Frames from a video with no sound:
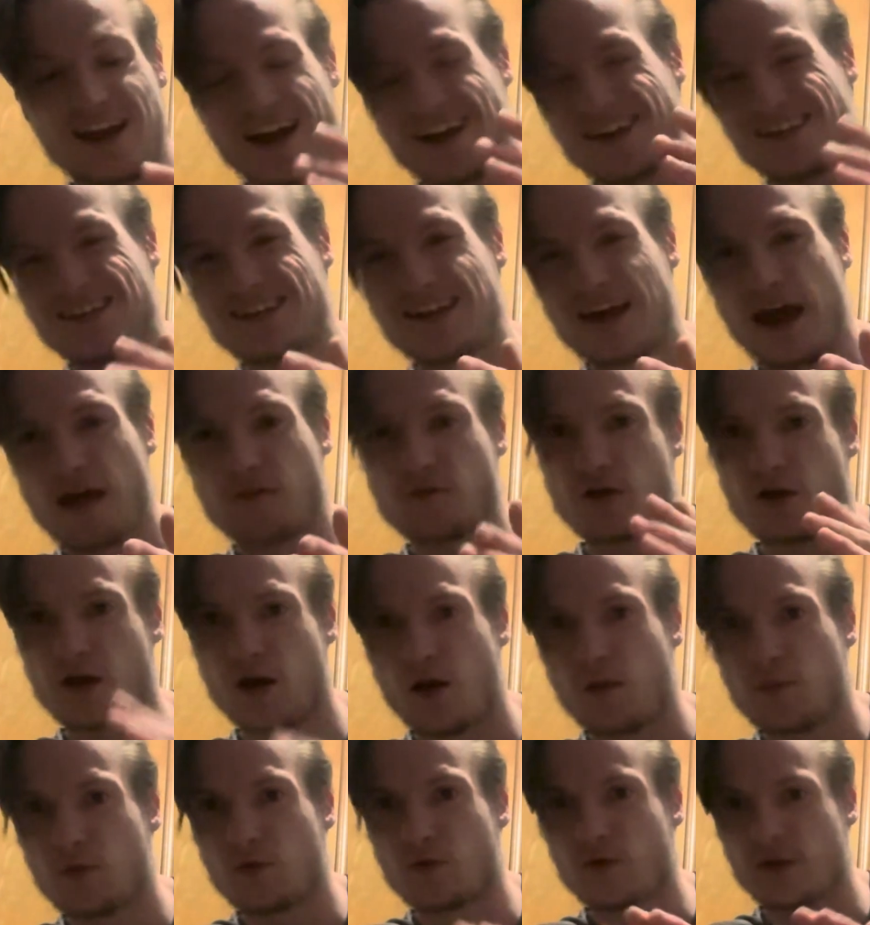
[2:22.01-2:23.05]
I did have a
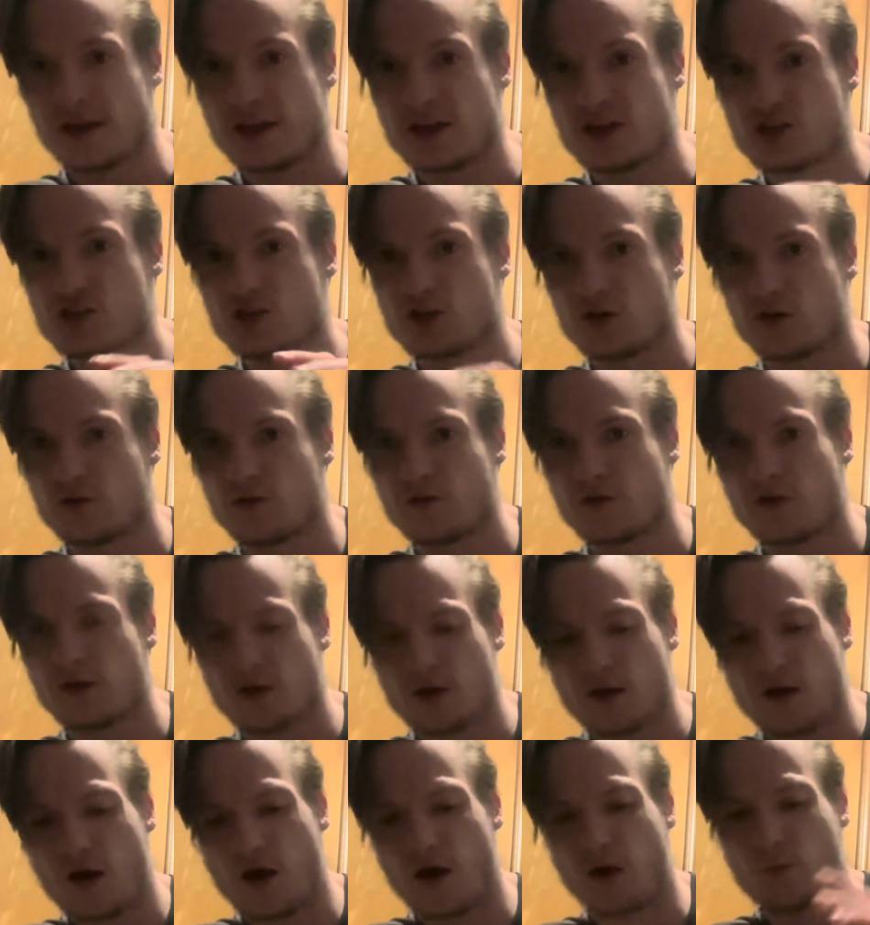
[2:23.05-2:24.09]
couple issues
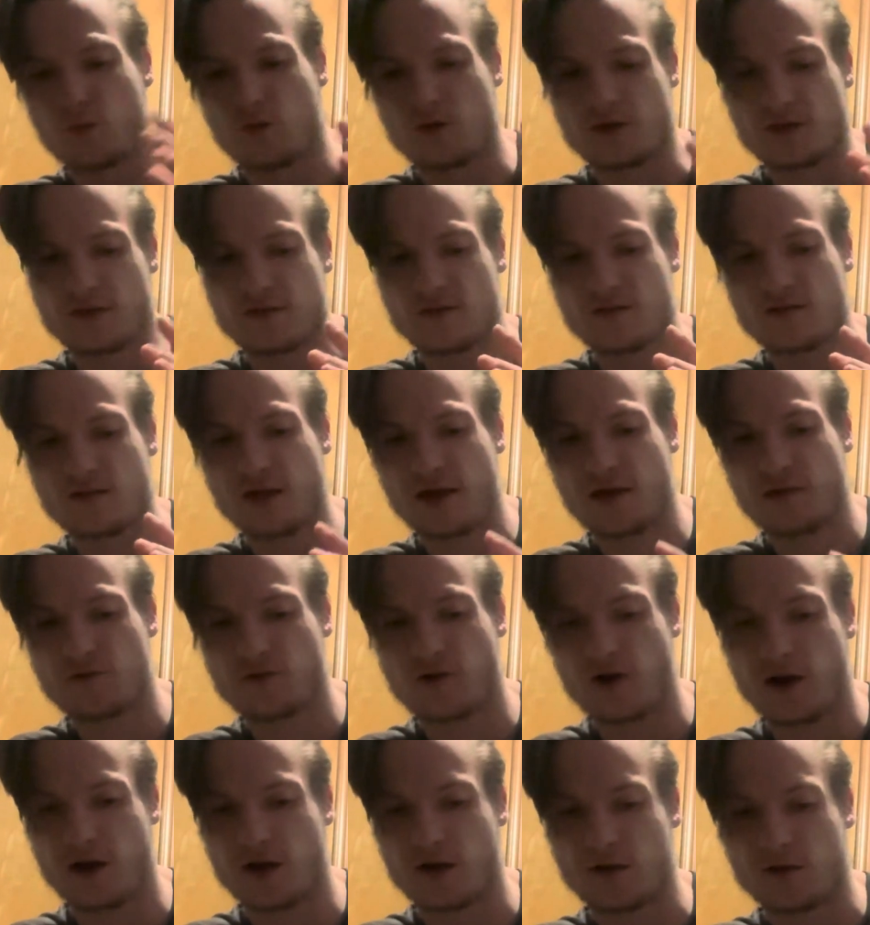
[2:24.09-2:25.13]
with the slam
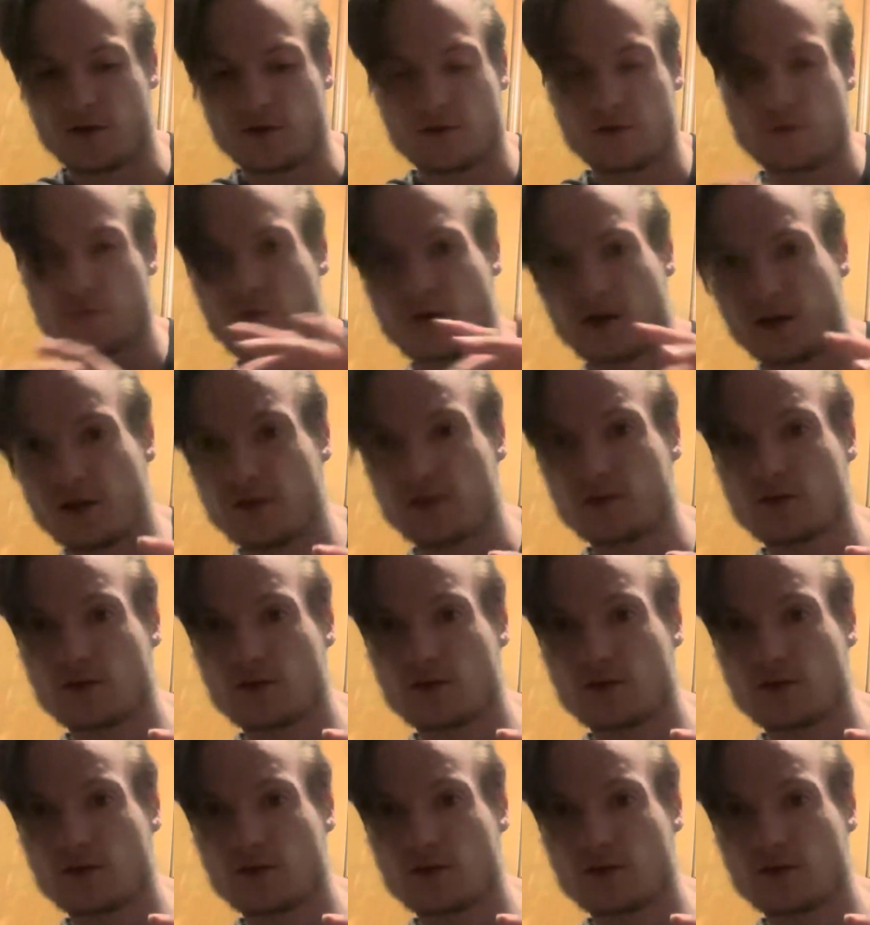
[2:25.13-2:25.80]
fire, with